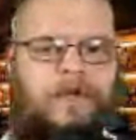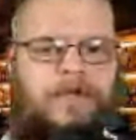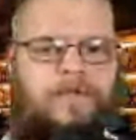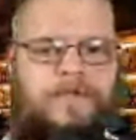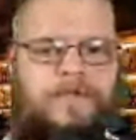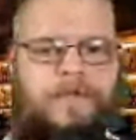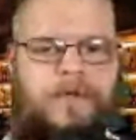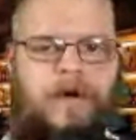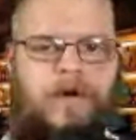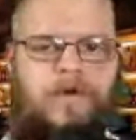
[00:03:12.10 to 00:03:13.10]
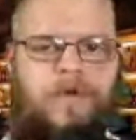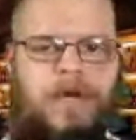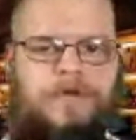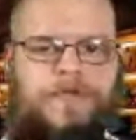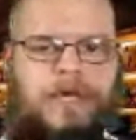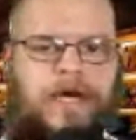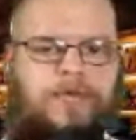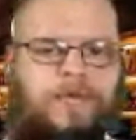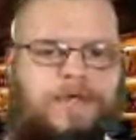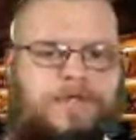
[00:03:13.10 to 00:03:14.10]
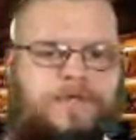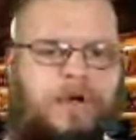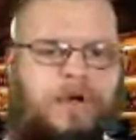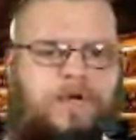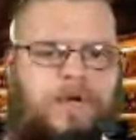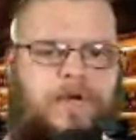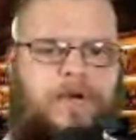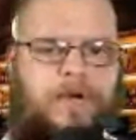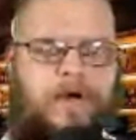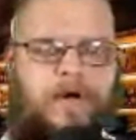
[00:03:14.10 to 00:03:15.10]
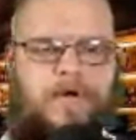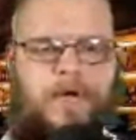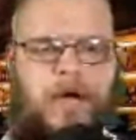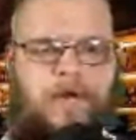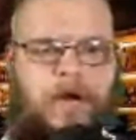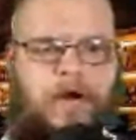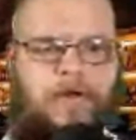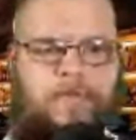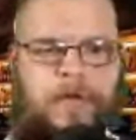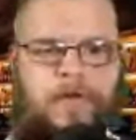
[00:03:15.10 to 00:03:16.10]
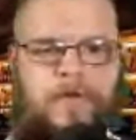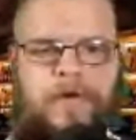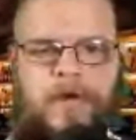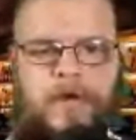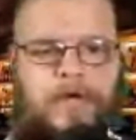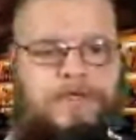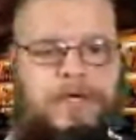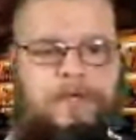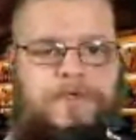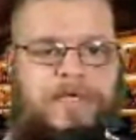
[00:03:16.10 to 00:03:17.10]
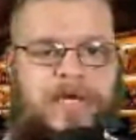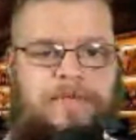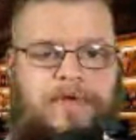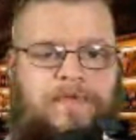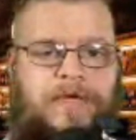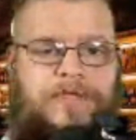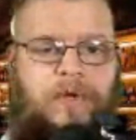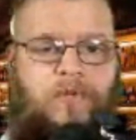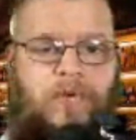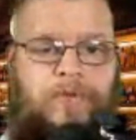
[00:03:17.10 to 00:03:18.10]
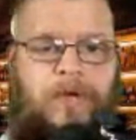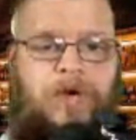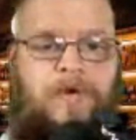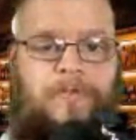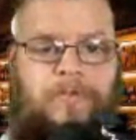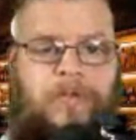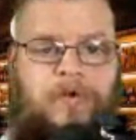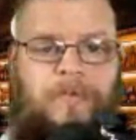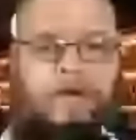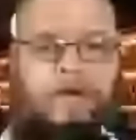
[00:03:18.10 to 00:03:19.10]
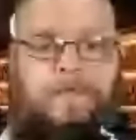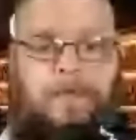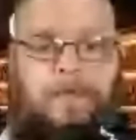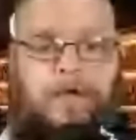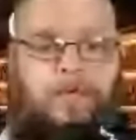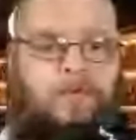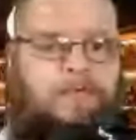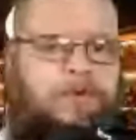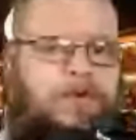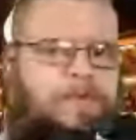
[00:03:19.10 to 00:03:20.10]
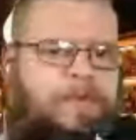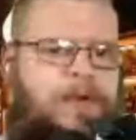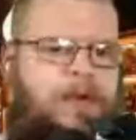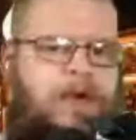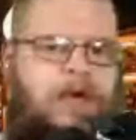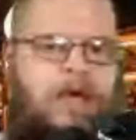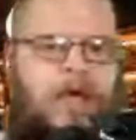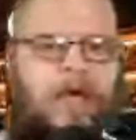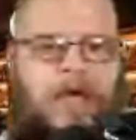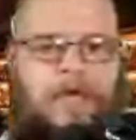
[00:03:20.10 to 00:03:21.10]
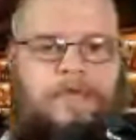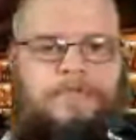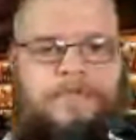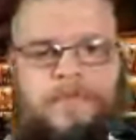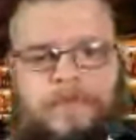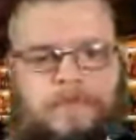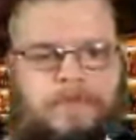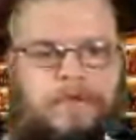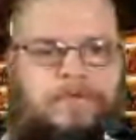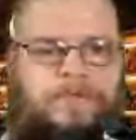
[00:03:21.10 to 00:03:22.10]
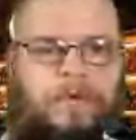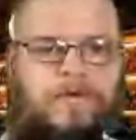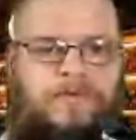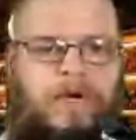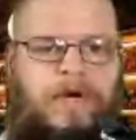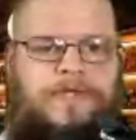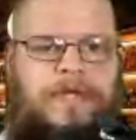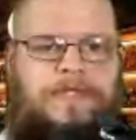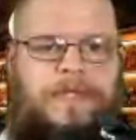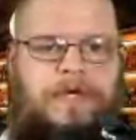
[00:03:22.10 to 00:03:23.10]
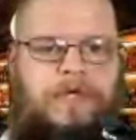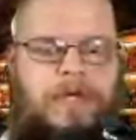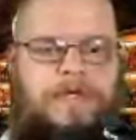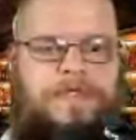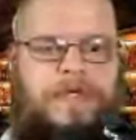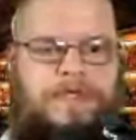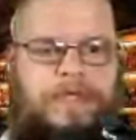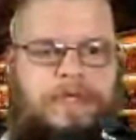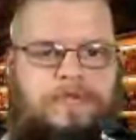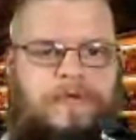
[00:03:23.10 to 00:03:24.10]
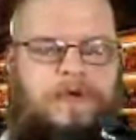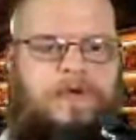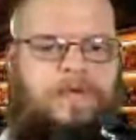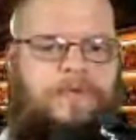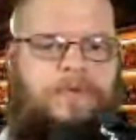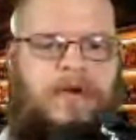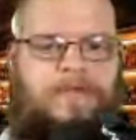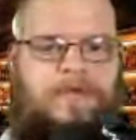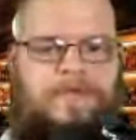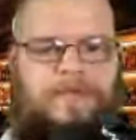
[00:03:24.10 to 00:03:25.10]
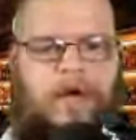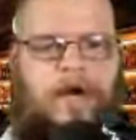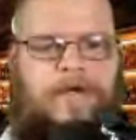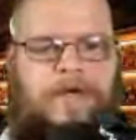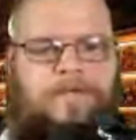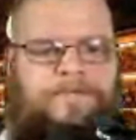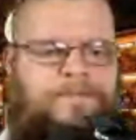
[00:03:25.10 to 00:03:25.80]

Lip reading: You want something cold outside with this strong alcoholic beer, 10% ABV. It's going to warm you up, or make you feel like you're warmed up. And sports wise, I just think a late season NFL, maybe even some hockey.